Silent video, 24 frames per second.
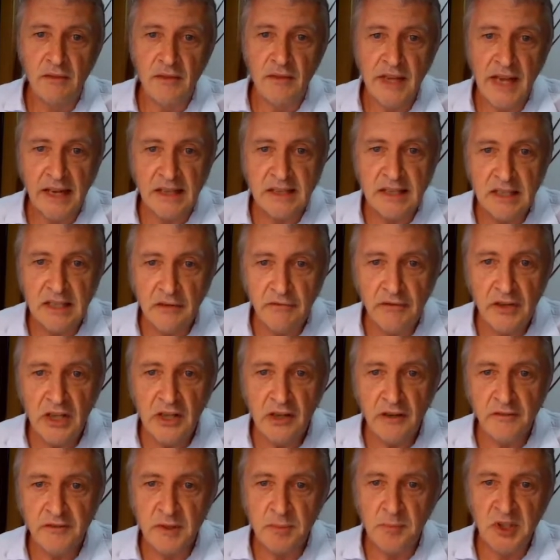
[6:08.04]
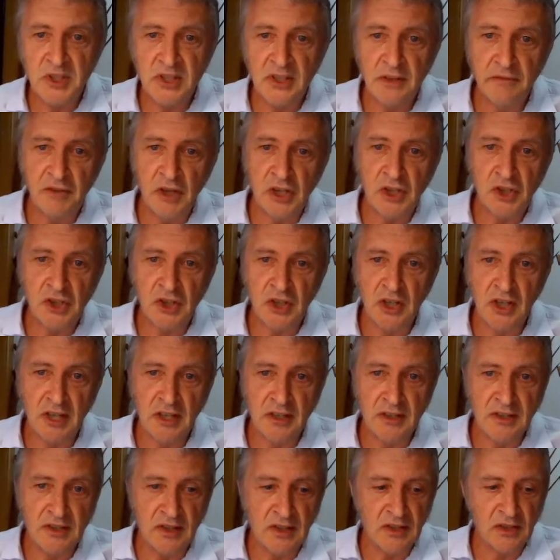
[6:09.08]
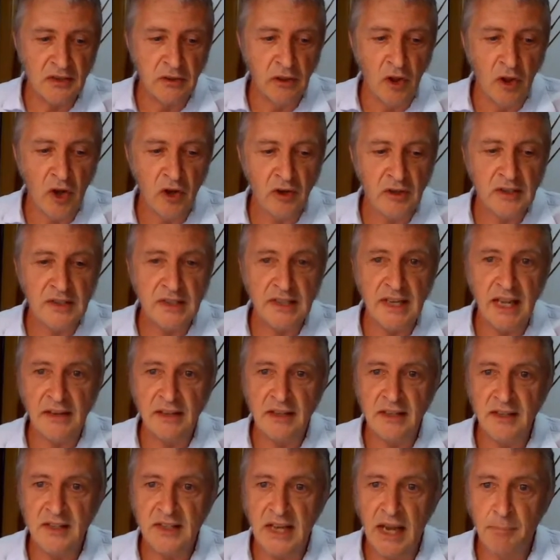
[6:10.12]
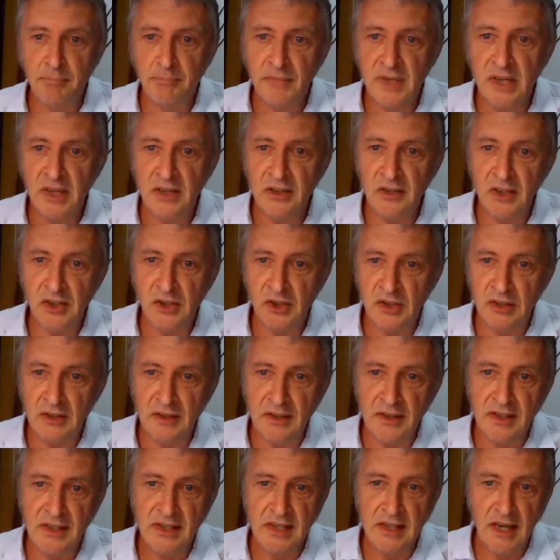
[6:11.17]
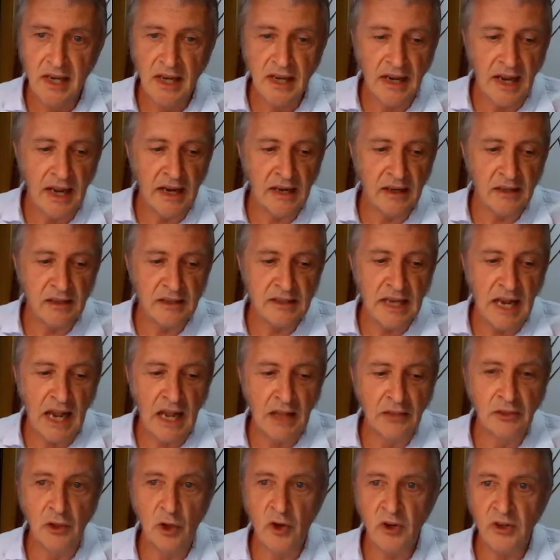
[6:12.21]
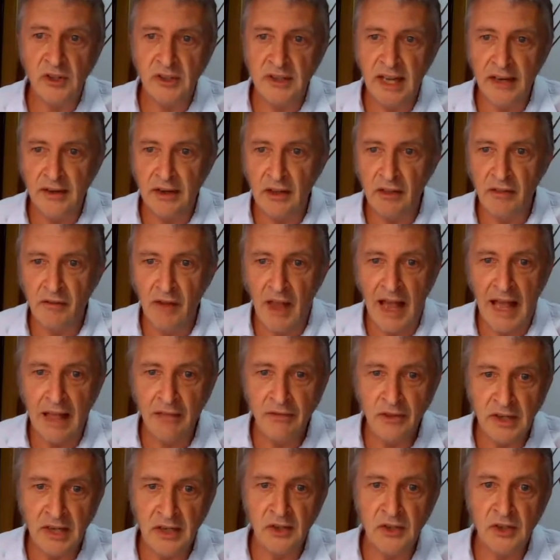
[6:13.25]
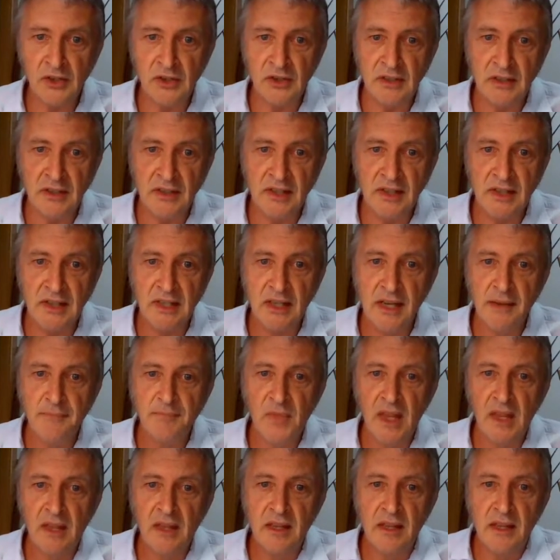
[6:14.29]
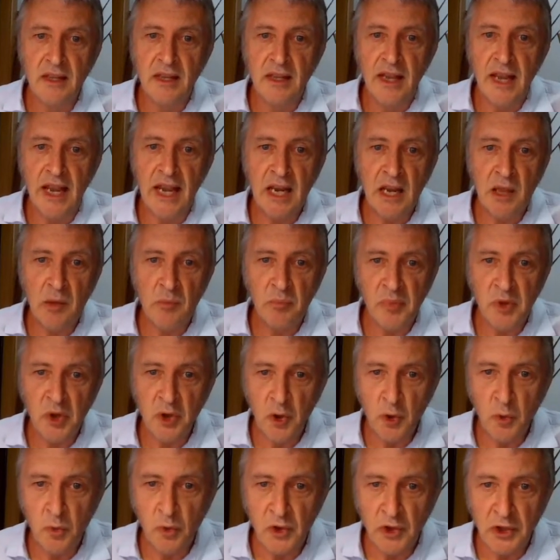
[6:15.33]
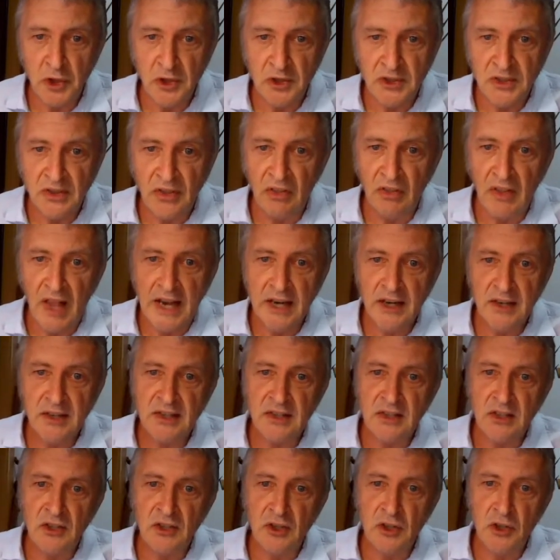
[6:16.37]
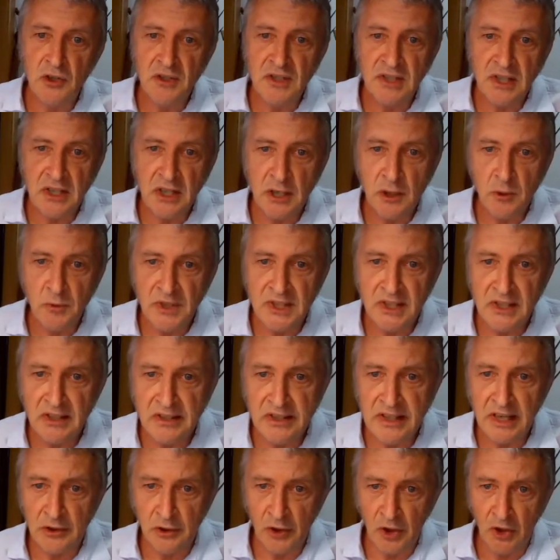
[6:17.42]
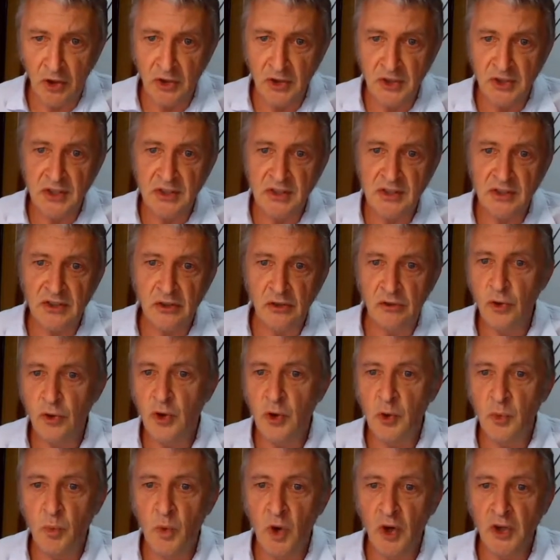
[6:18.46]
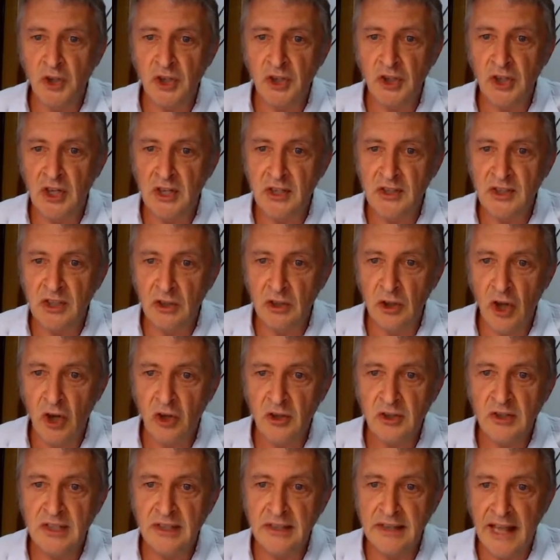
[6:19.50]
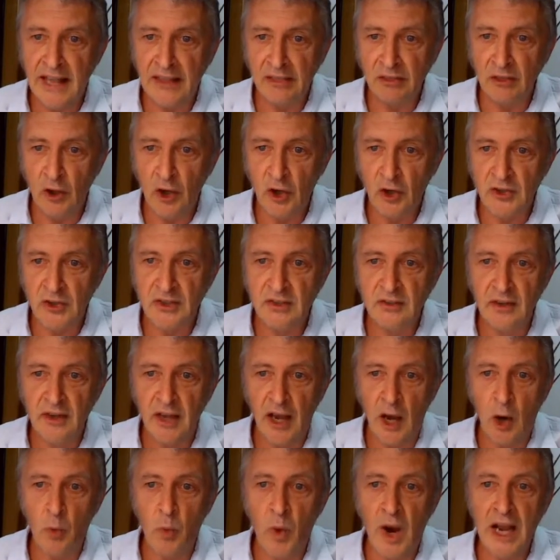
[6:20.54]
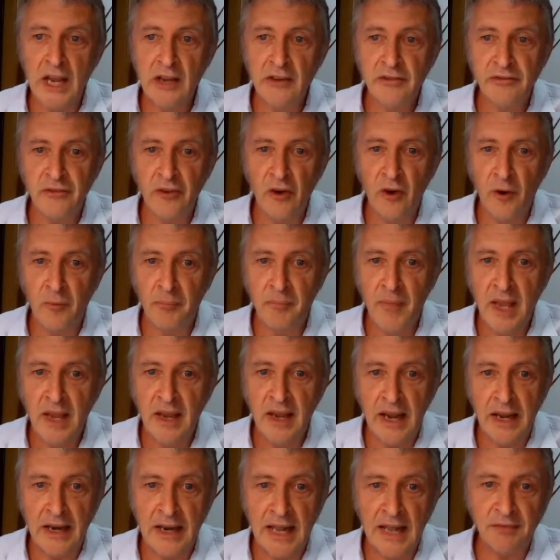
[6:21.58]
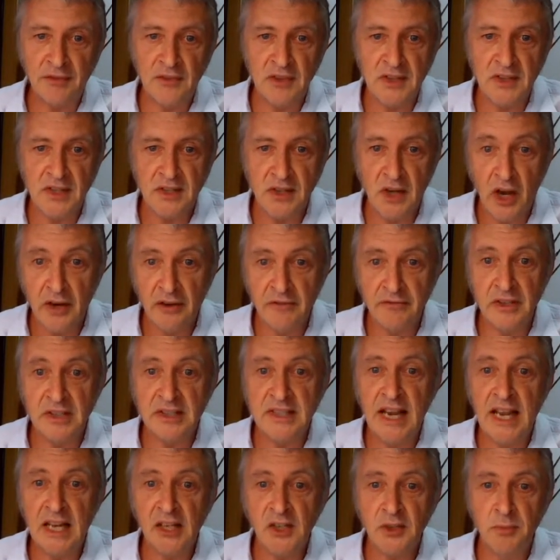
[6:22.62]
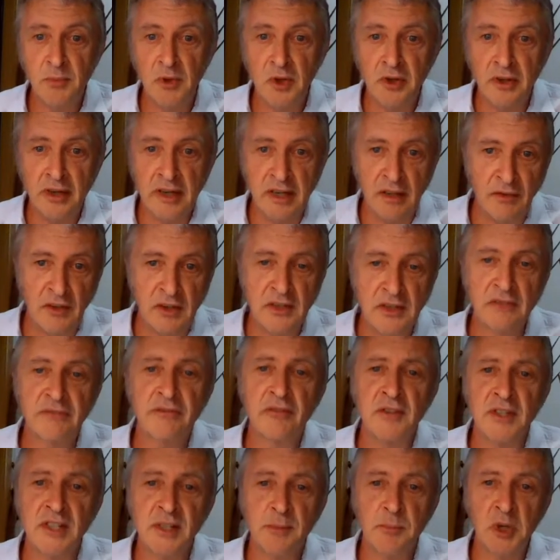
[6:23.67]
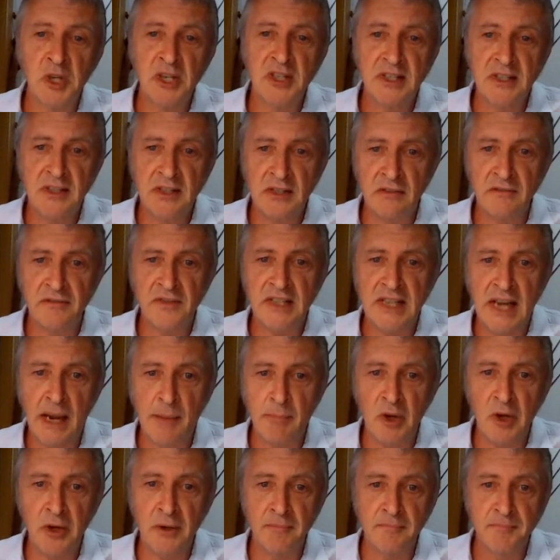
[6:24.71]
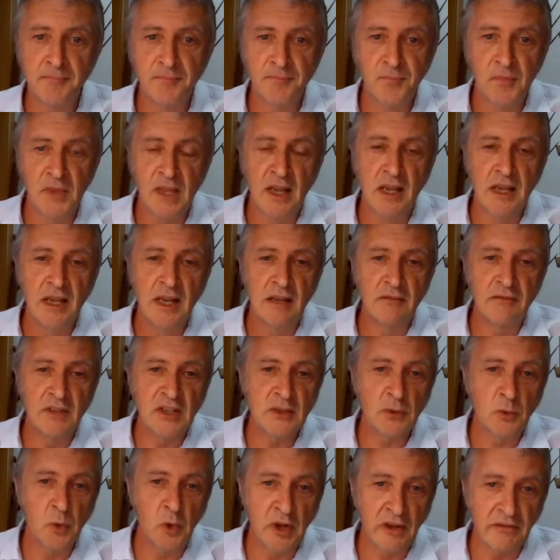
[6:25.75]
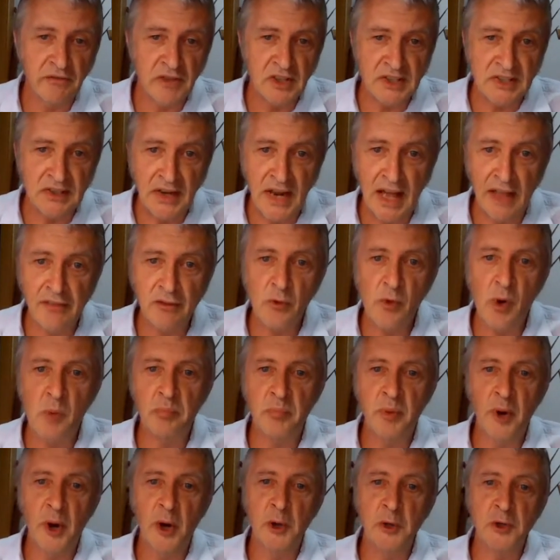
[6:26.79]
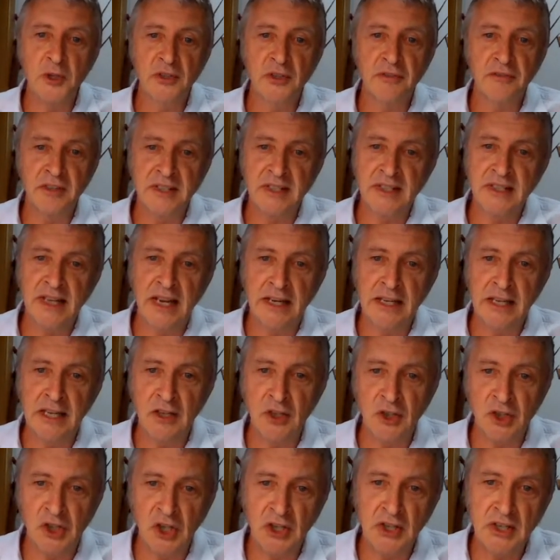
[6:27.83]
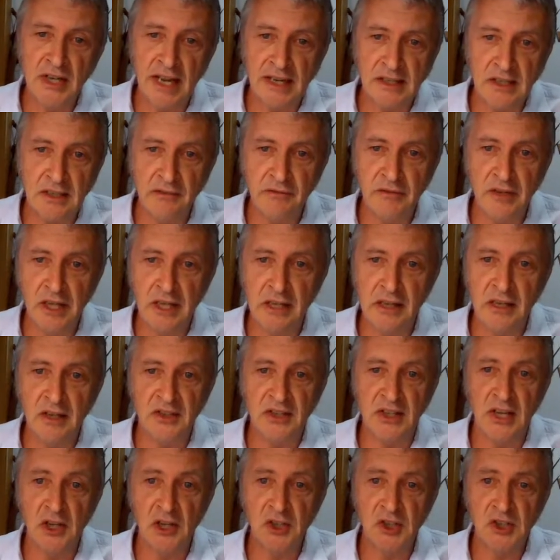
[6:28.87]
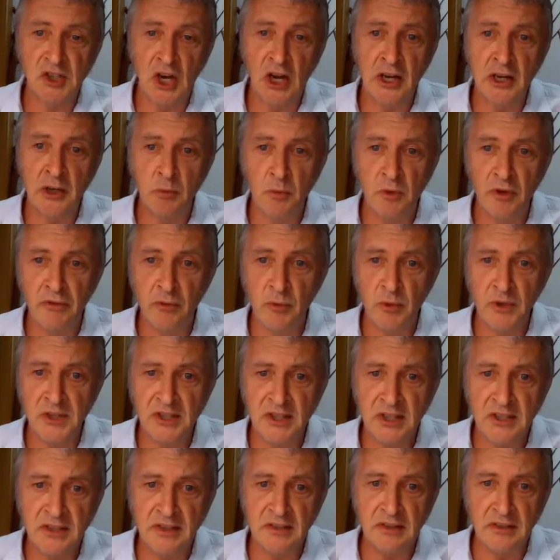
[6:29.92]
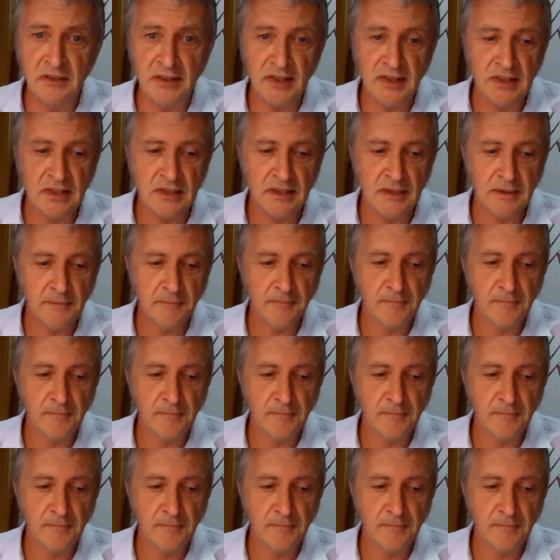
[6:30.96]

The activity of specific genes is locked under some conditions, and it's unlocked under other conditions. NMBU will use the latest new sequencing technologies to look at what genes are locked and unlocked away from and at the site of attachment in the different species of salmon. This will give us another approach for studying gene activity associated with resistance.